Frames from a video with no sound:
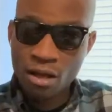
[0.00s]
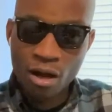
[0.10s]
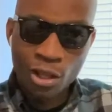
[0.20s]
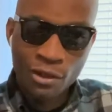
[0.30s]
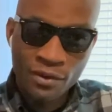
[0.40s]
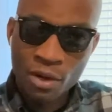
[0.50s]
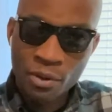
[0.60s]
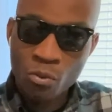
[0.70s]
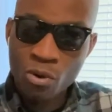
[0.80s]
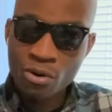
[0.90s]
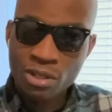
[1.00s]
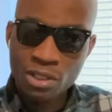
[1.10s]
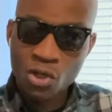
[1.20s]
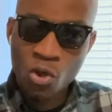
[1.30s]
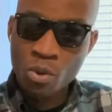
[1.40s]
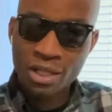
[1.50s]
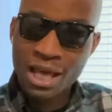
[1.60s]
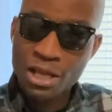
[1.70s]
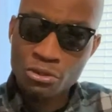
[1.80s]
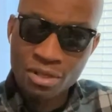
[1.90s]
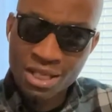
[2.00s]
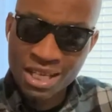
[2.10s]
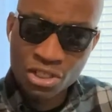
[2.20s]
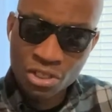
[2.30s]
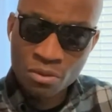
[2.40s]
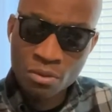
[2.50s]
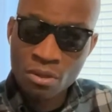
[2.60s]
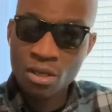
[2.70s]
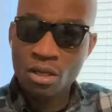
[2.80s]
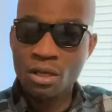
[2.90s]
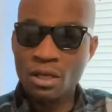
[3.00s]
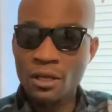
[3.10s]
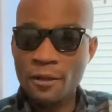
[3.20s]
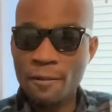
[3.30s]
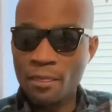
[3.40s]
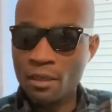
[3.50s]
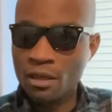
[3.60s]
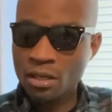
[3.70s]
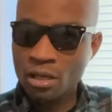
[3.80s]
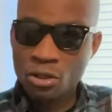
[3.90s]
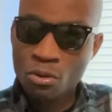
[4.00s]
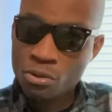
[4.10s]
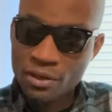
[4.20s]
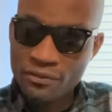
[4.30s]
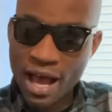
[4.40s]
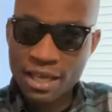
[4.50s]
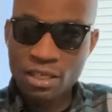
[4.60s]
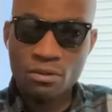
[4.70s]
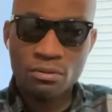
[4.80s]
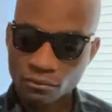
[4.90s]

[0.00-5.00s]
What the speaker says: are the very ones who would contradict you, crucify you.